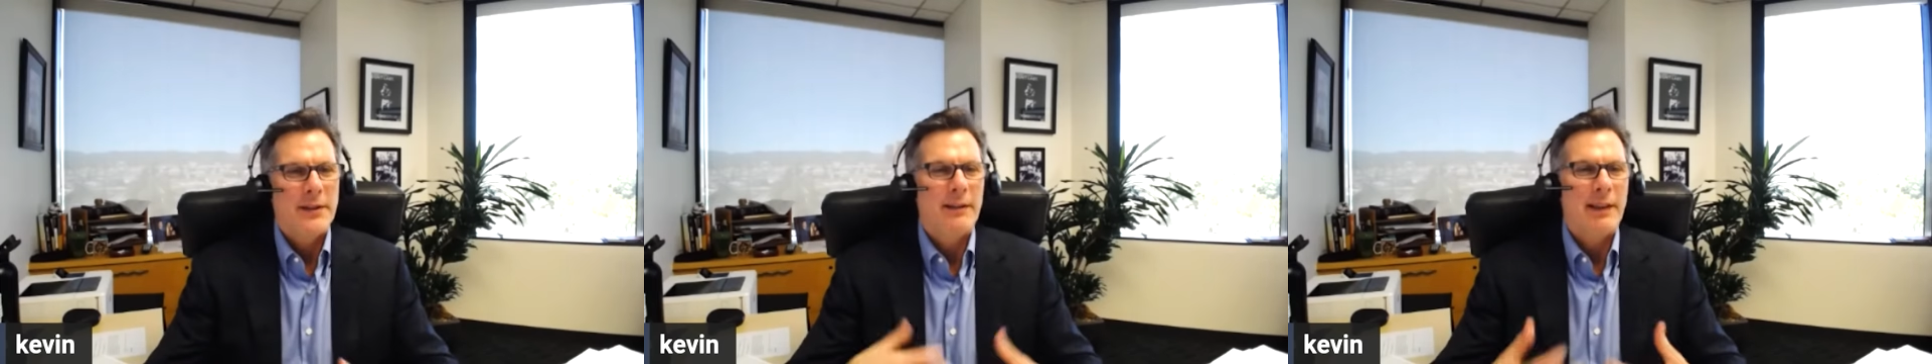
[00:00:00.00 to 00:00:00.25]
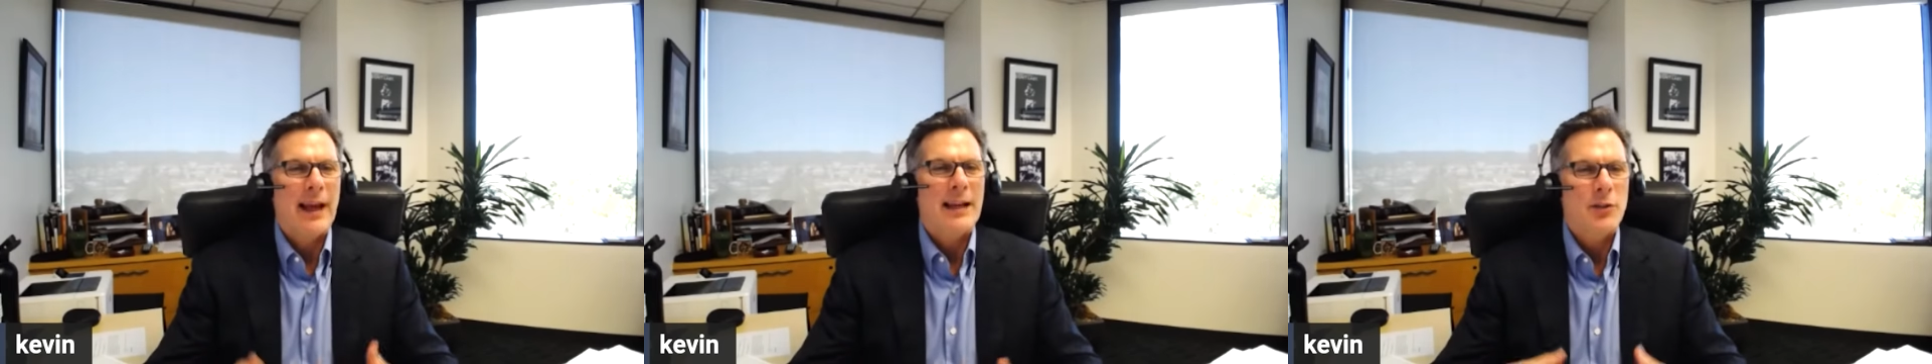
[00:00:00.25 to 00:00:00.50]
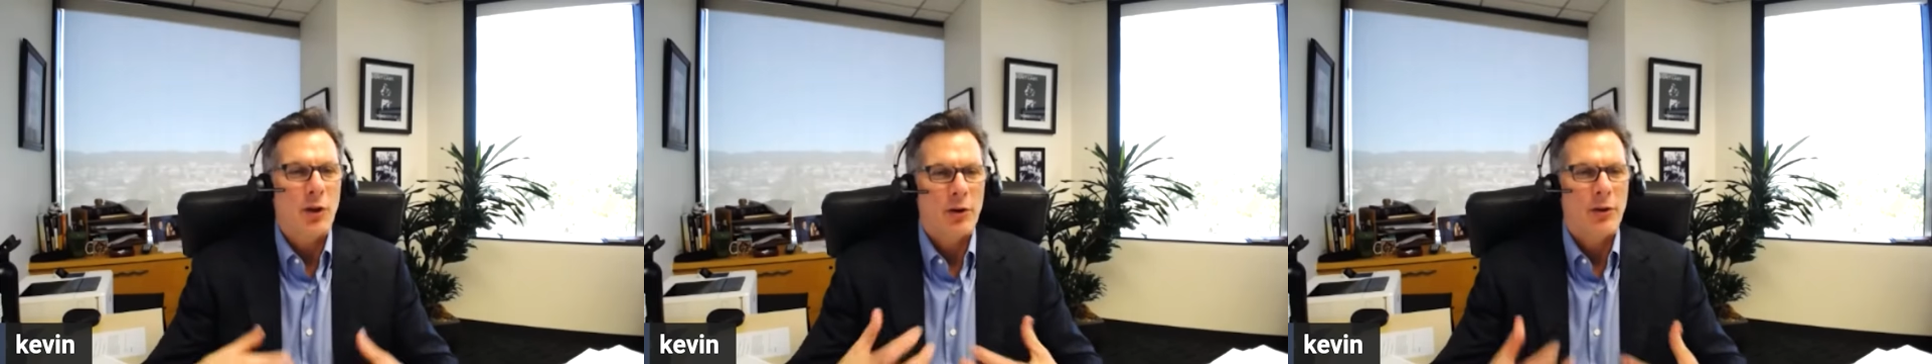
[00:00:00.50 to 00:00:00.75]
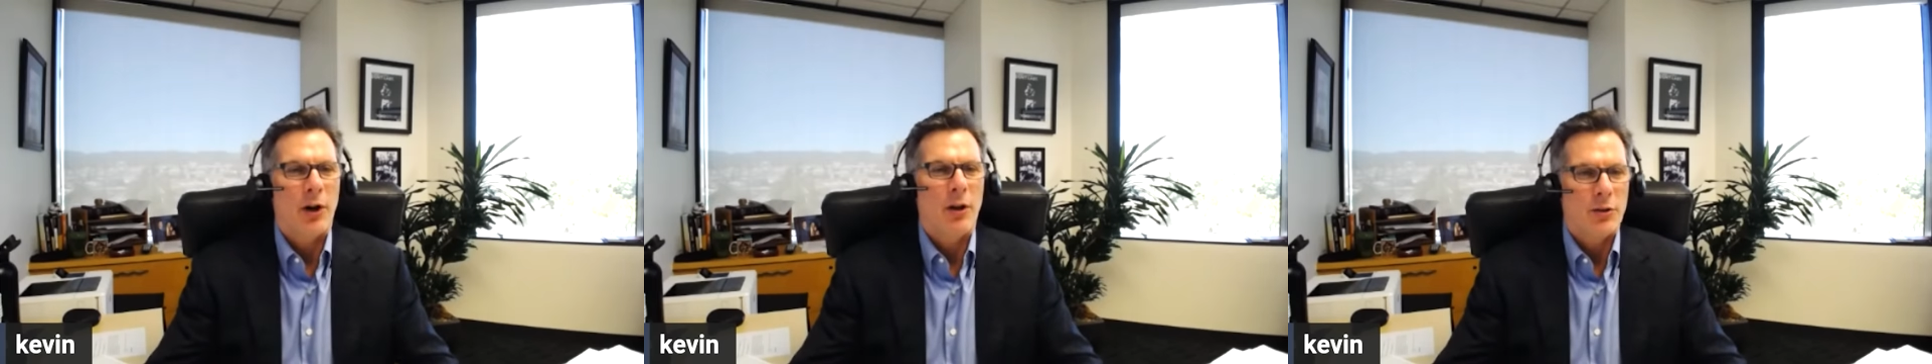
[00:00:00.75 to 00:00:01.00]
the less our
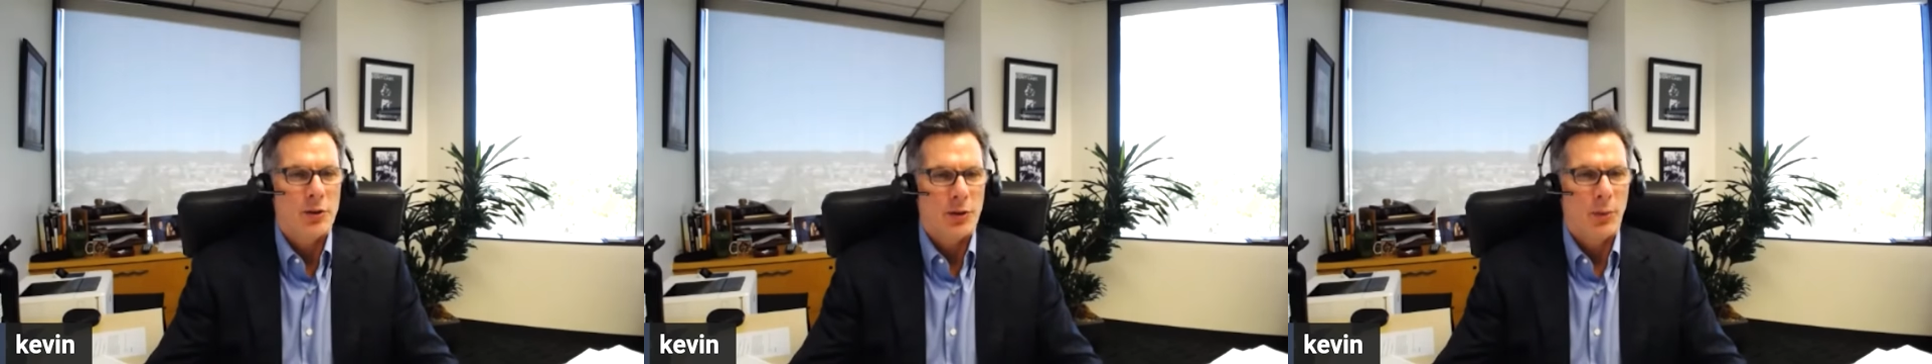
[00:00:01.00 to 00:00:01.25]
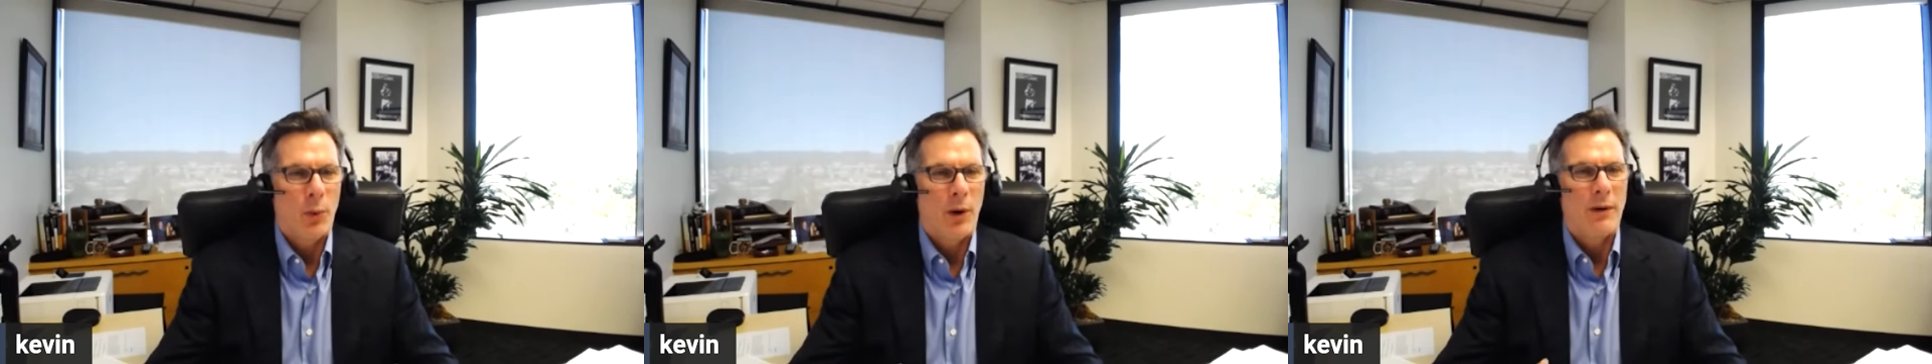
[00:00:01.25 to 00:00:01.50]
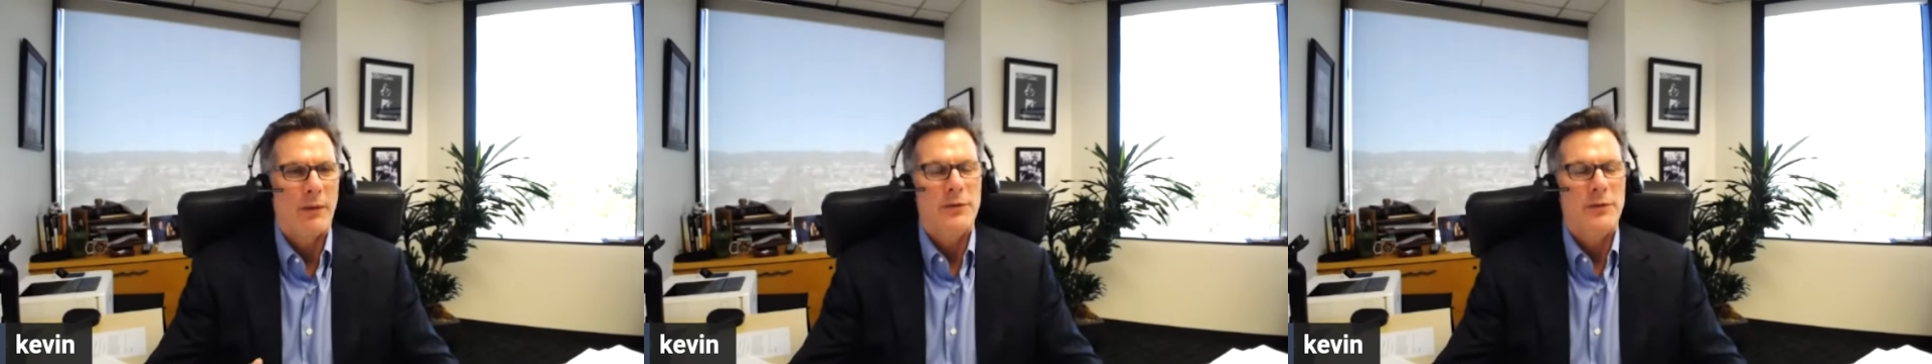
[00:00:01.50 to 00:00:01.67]
dollars are worth.